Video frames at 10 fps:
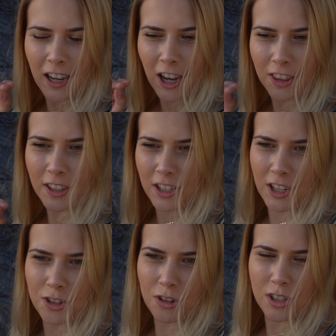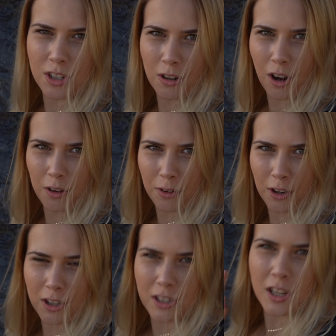I think you can trust the
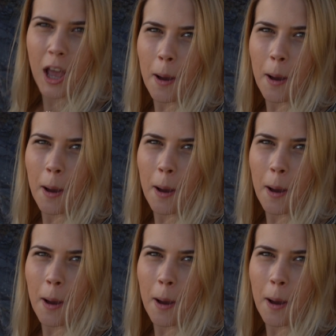autofocus,